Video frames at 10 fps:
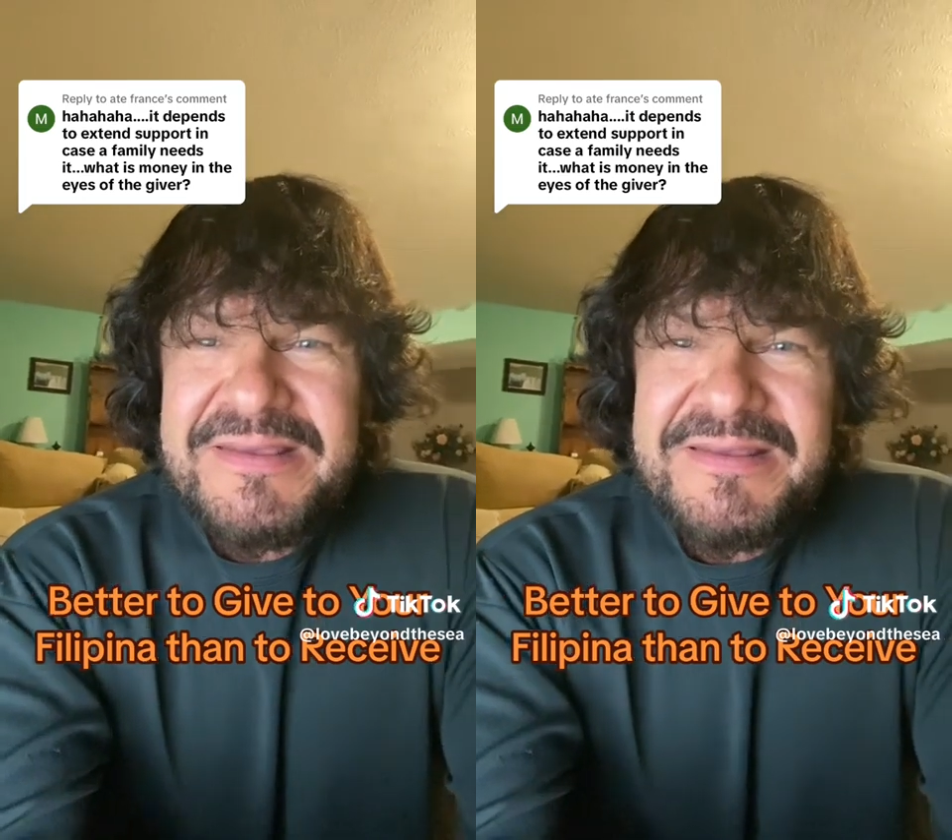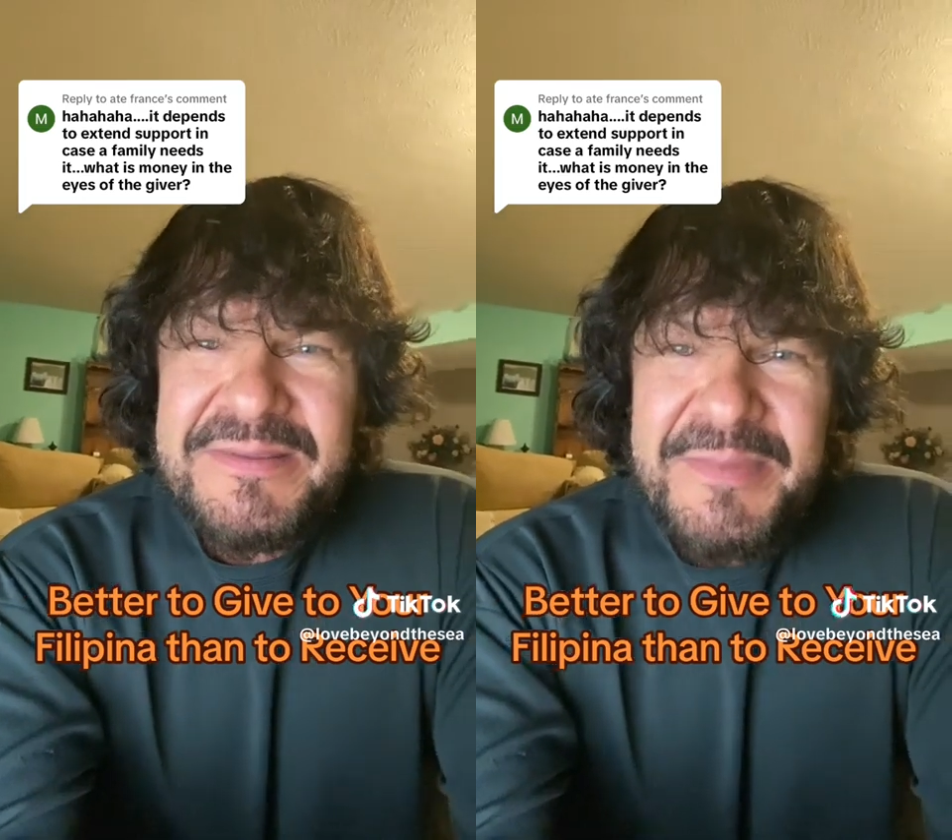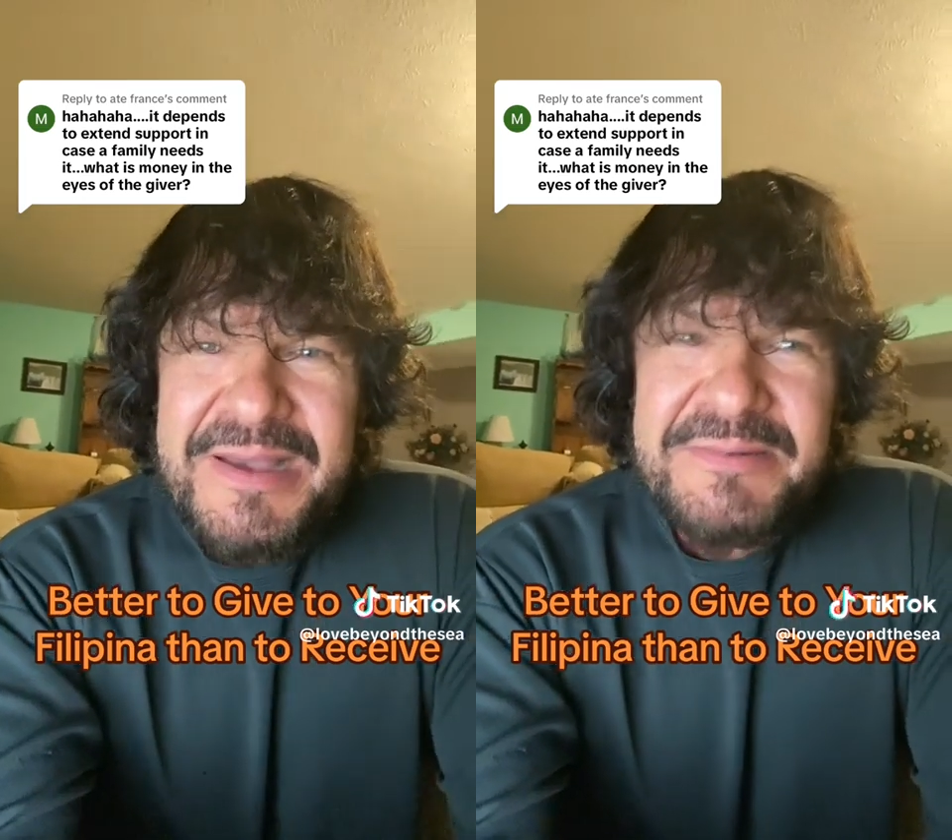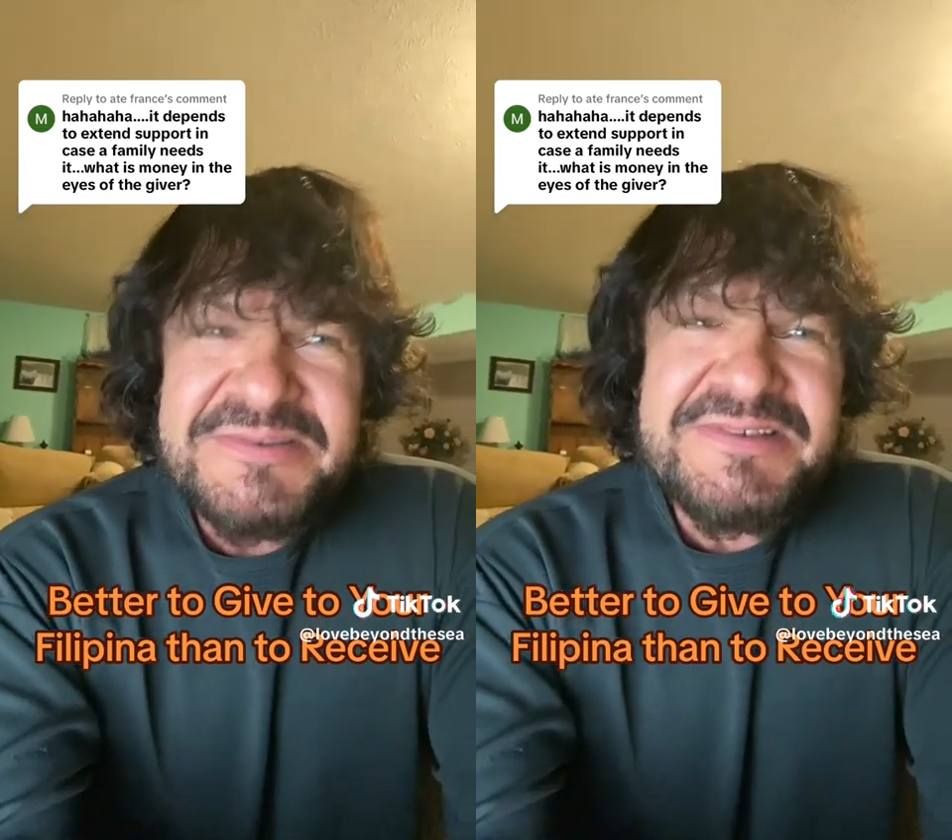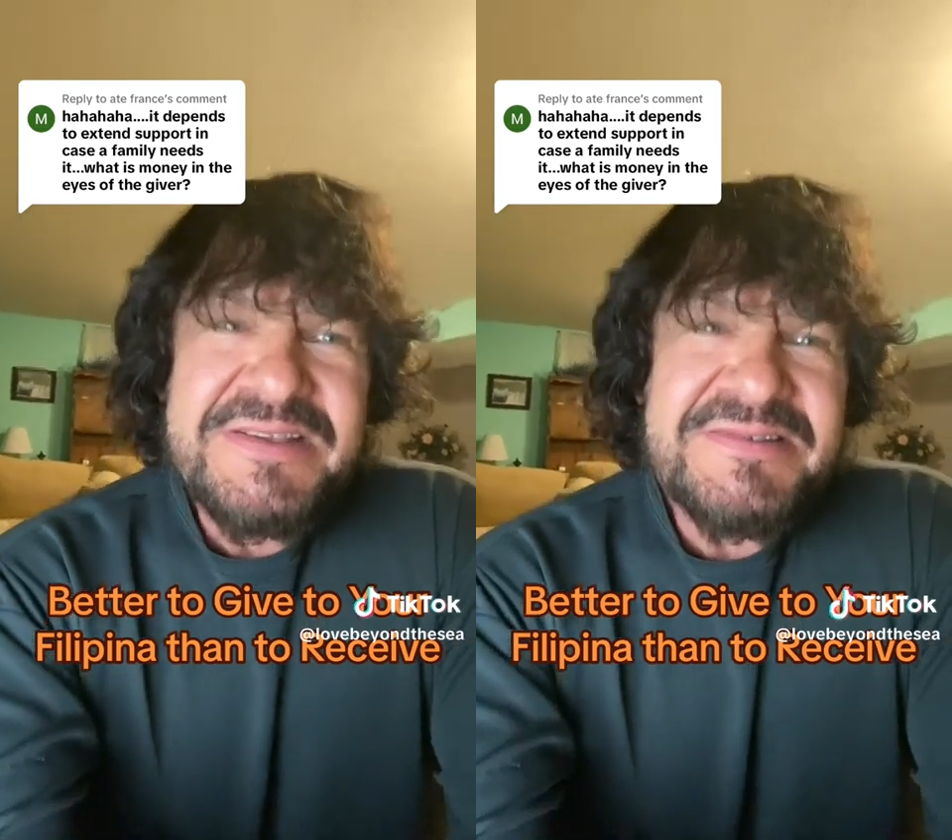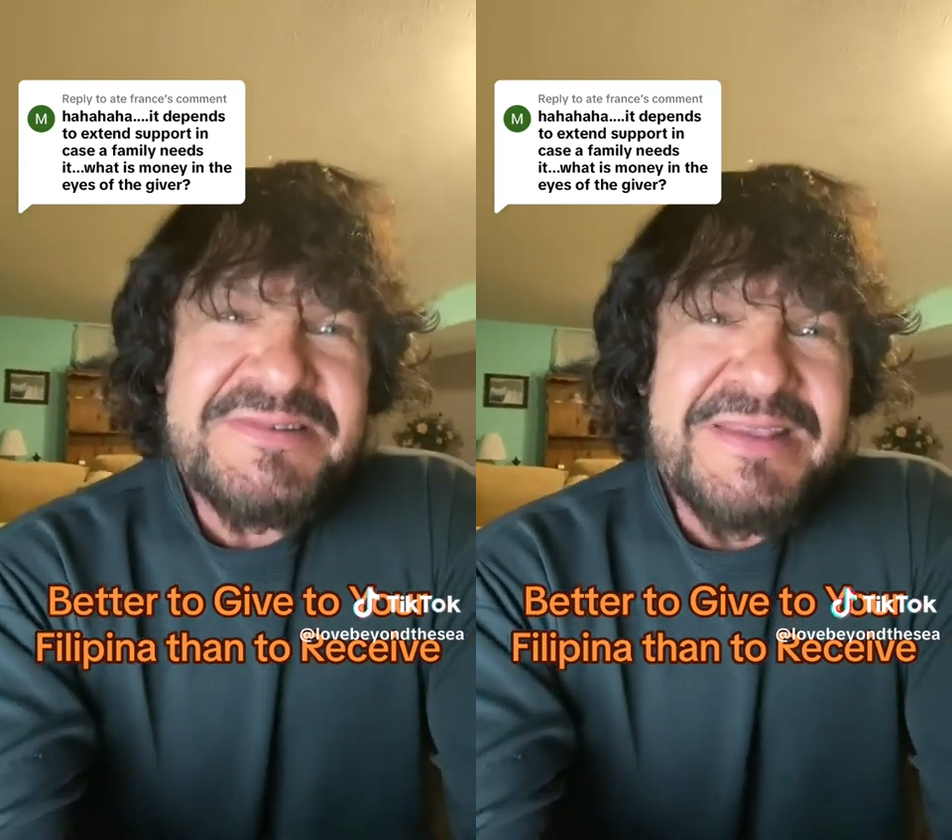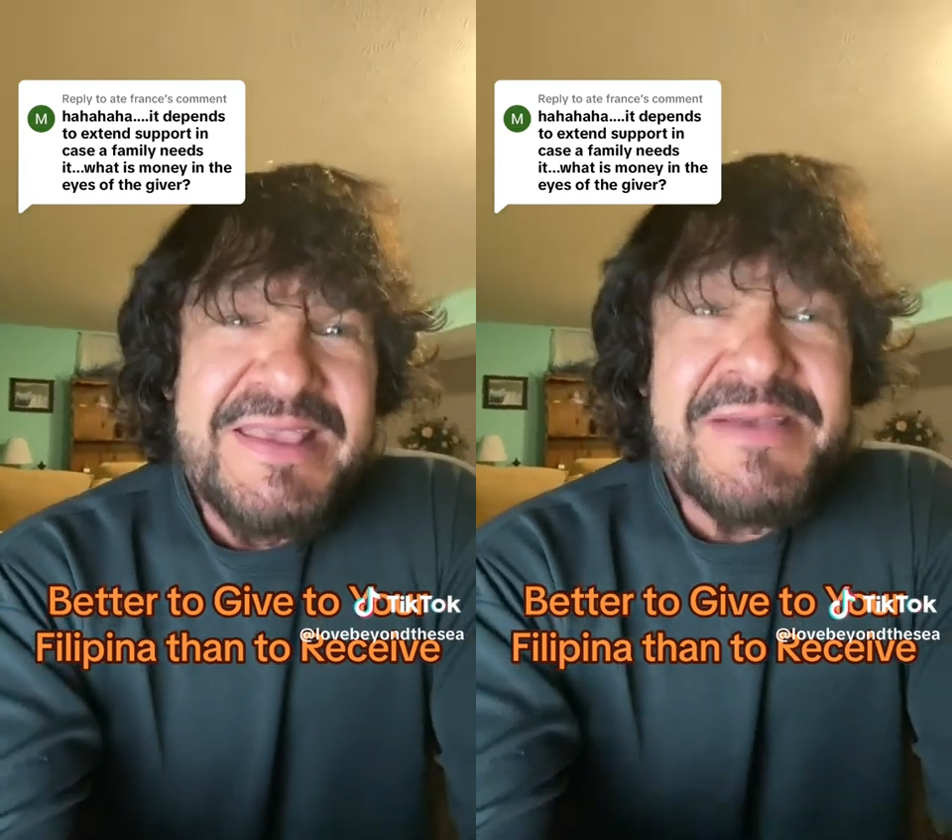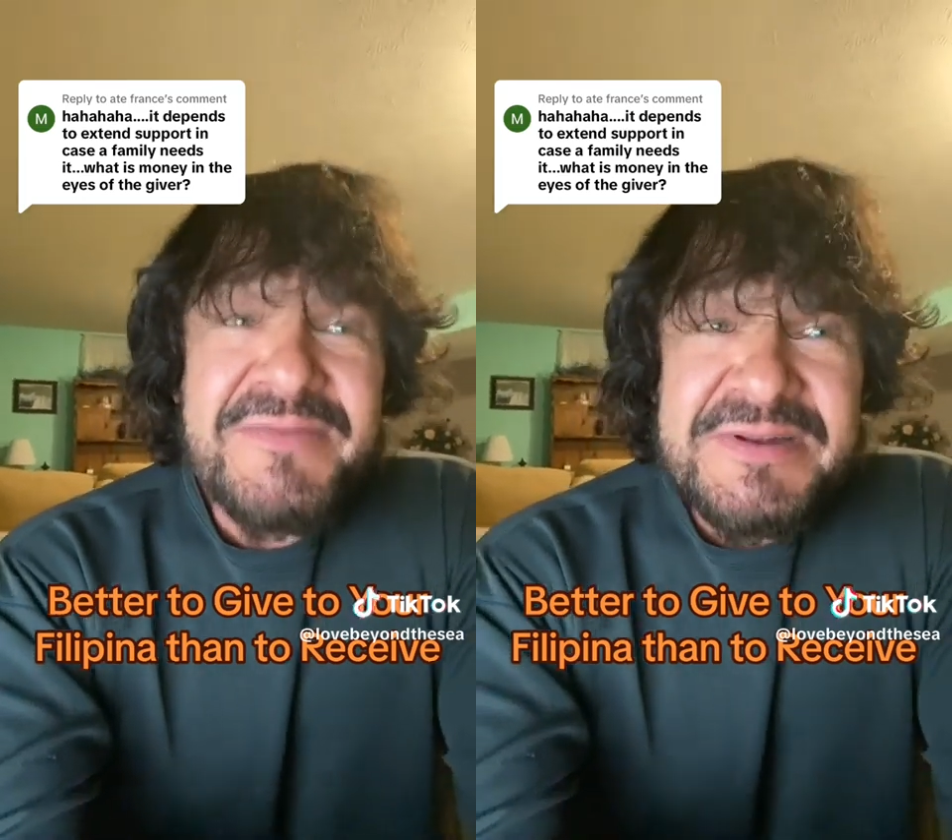the Bible says,
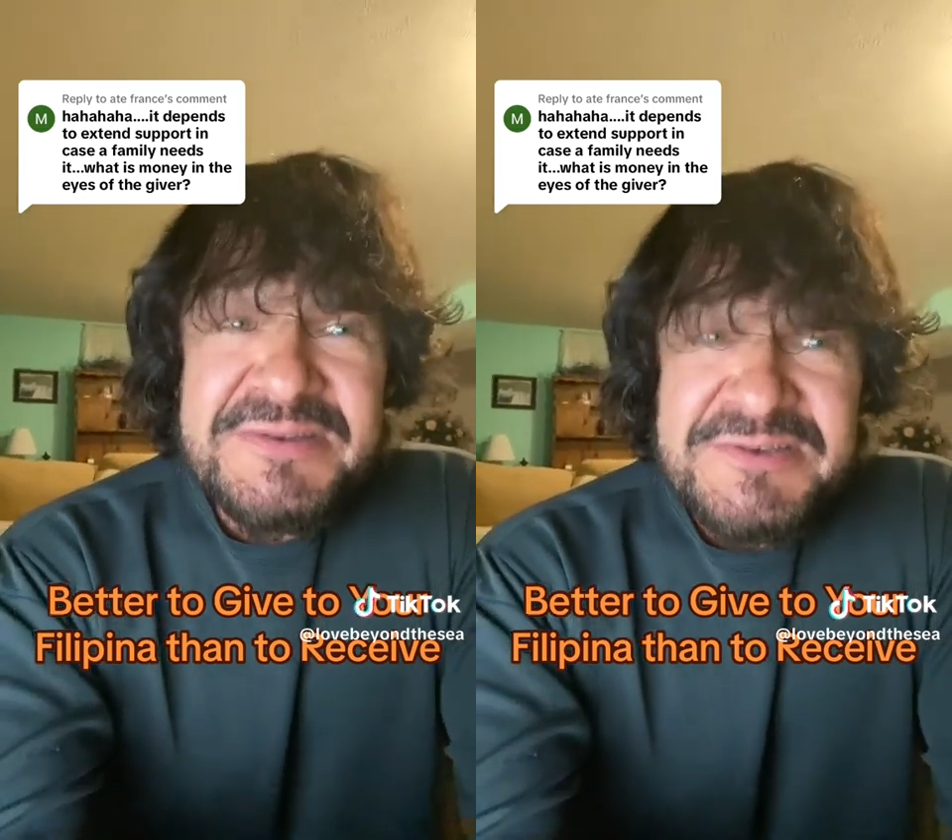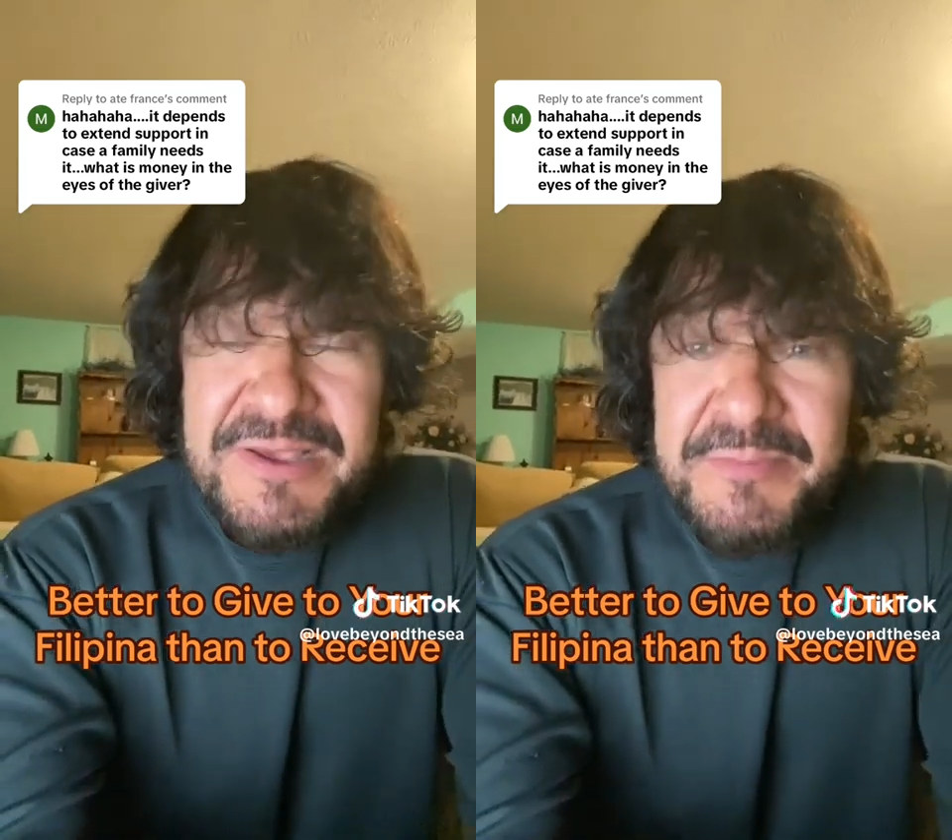give and it shall